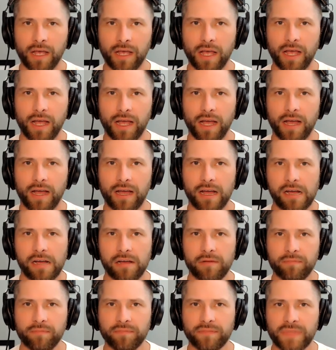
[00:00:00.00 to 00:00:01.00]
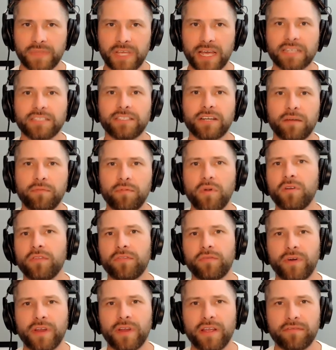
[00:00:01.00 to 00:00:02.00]
Catch up, all
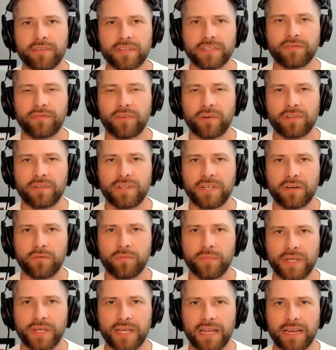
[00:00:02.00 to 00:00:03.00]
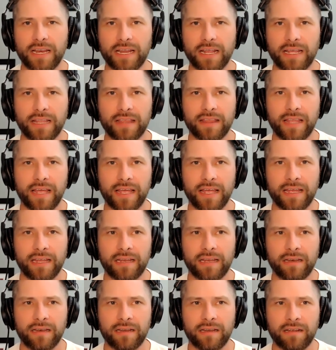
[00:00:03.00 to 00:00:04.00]
three of us, for a little bit, and
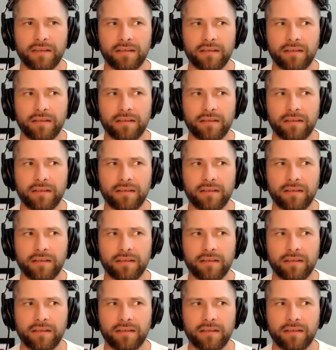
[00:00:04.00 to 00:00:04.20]
then